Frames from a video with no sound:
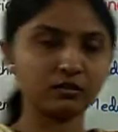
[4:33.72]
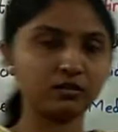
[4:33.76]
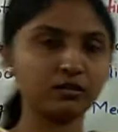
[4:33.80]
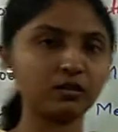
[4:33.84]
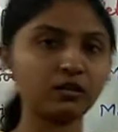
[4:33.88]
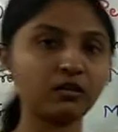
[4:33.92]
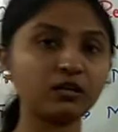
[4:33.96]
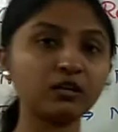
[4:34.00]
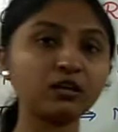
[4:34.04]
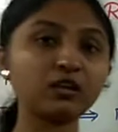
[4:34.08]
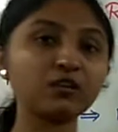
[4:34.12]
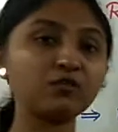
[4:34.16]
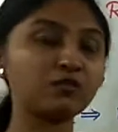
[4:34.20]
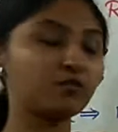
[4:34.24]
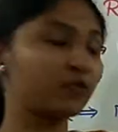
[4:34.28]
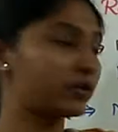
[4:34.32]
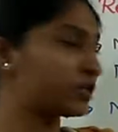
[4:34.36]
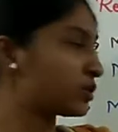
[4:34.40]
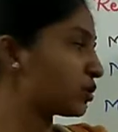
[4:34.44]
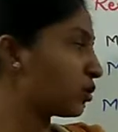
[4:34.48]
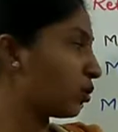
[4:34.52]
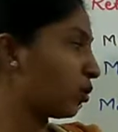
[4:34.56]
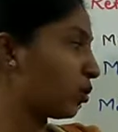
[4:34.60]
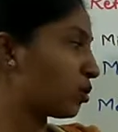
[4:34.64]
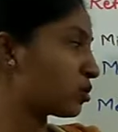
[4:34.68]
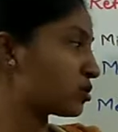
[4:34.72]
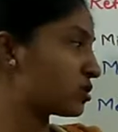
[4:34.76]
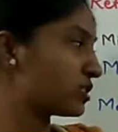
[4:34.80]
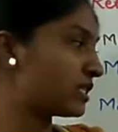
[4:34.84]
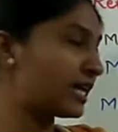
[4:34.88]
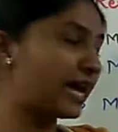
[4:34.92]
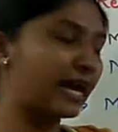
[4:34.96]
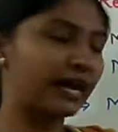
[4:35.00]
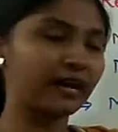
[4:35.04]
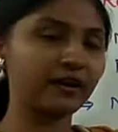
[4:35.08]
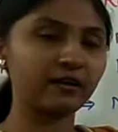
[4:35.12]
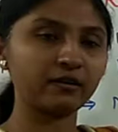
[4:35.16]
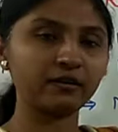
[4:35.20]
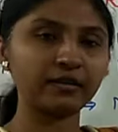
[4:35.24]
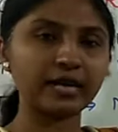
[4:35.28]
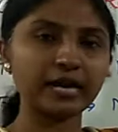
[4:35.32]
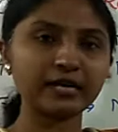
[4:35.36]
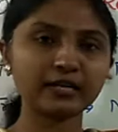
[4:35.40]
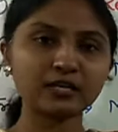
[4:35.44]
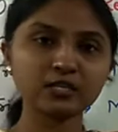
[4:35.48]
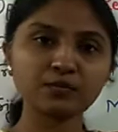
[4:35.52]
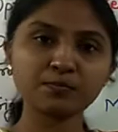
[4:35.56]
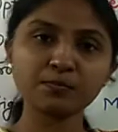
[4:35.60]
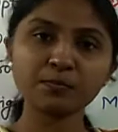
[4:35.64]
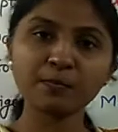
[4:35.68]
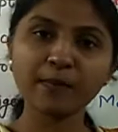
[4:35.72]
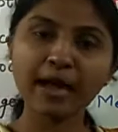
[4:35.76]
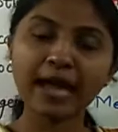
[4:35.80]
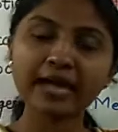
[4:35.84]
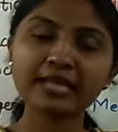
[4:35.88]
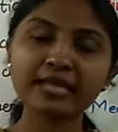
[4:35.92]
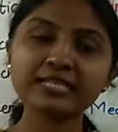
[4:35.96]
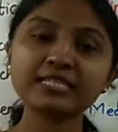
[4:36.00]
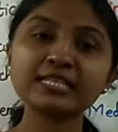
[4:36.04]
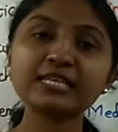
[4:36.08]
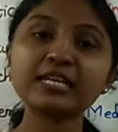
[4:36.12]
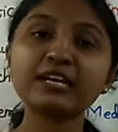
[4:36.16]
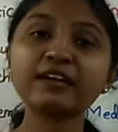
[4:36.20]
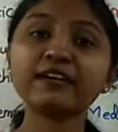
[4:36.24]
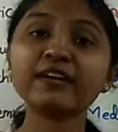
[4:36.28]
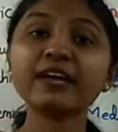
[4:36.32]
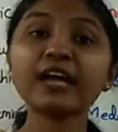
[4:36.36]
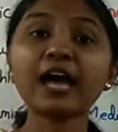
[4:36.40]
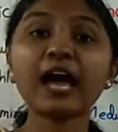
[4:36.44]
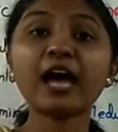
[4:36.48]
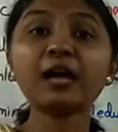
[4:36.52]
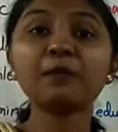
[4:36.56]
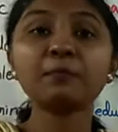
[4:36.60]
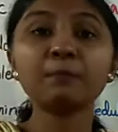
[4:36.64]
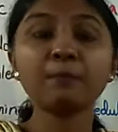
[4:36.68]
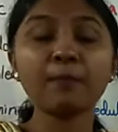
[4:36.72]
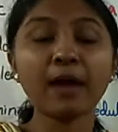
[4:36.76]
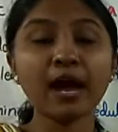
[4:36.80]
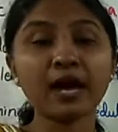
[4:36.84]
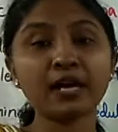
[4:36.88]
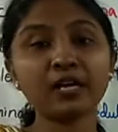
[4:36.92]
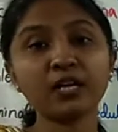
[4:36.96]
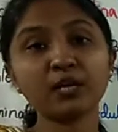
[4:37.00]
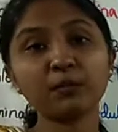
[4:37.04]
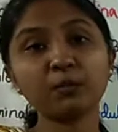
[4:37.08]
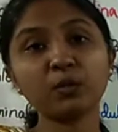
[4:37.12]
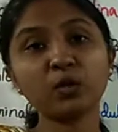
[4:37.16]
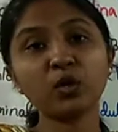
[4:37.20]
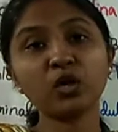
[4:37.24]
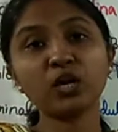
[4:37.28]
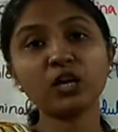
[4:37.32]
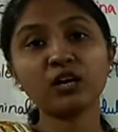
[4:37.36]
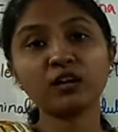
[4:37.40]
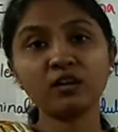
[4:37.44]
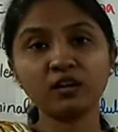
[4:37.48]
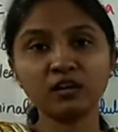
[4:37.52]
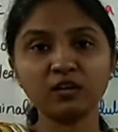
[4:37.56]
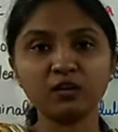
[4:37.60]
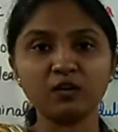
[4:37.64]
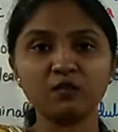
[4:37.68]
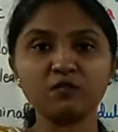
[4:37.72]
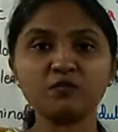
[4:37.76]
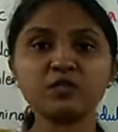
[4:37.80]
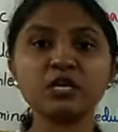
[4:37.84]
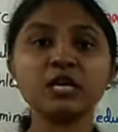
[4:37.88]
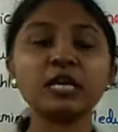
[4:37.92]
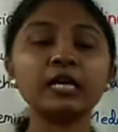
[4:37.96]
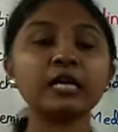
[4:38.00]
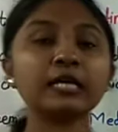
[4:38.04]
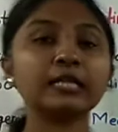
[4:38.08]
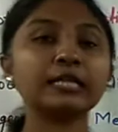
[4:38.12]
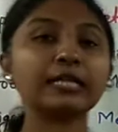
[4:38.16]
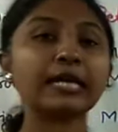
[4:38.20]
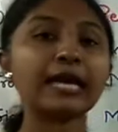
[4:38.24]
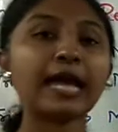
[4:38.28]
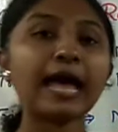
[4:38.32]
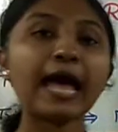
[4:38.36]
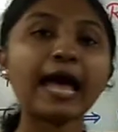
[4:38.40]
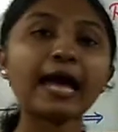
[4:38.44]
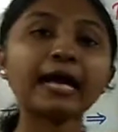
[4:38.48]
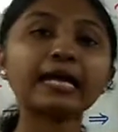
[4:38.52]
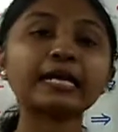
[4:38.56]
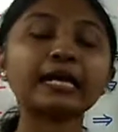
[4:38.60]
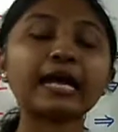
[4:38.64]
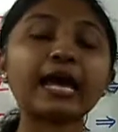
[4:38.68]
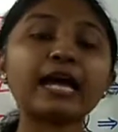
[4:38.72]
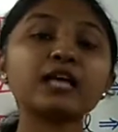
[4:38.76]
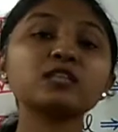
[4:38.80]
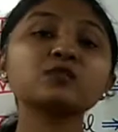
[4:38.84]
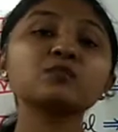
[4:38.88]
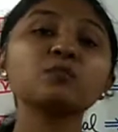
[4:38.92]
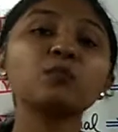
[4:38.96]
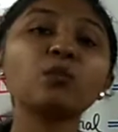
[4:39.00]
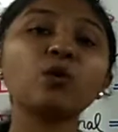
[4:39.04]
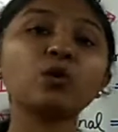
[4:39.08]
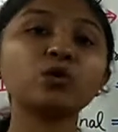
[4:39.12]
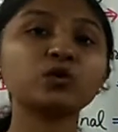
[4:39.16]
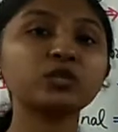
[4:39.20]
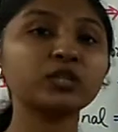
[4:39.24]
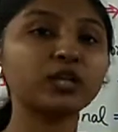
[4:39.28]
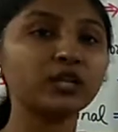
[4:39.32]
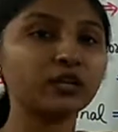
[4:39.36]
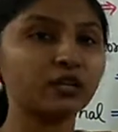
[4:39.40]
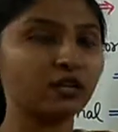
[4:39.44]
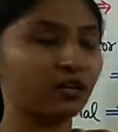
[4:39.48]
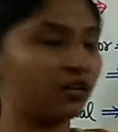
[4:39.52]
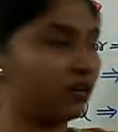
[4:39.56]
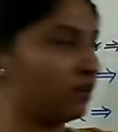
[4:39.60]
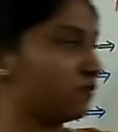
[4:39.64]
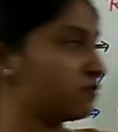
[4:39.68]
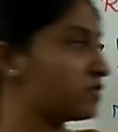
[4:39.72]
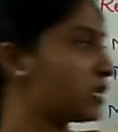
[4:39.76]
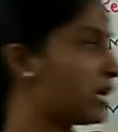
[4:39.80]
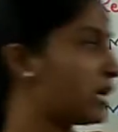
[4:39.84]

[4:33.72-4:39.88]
the nerve which goes there, that is maxillary and mandibular nerves, they act as motor nerves